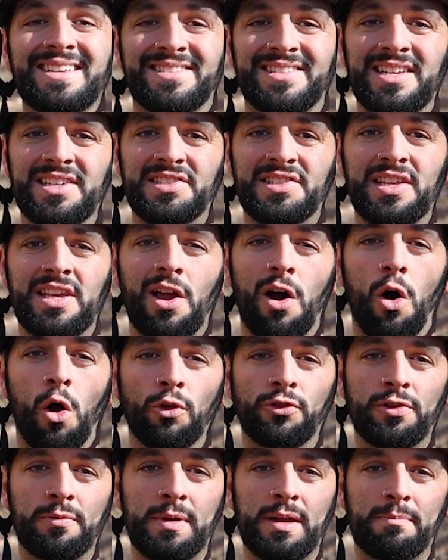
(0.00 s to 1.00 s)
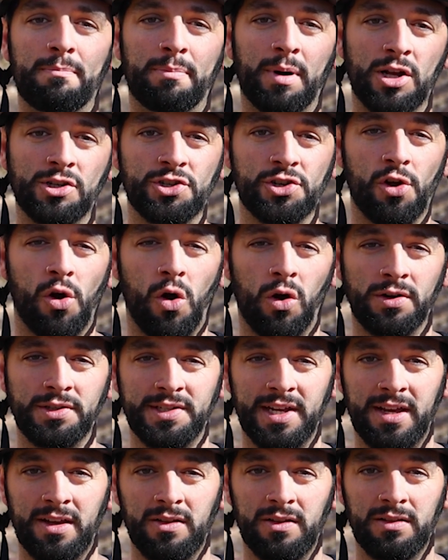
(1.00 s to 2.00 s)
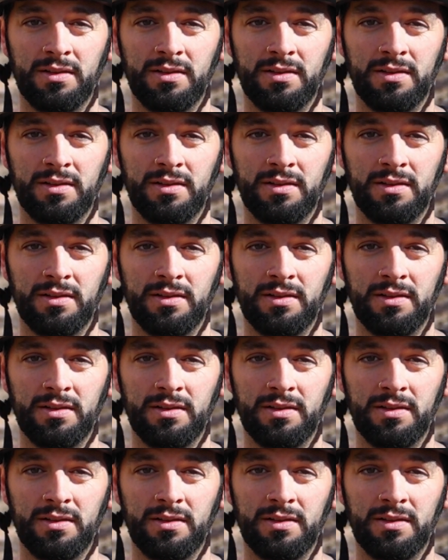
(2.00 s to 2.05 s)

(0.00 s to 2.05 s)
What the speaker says: Is this the ultimate budget hardtail?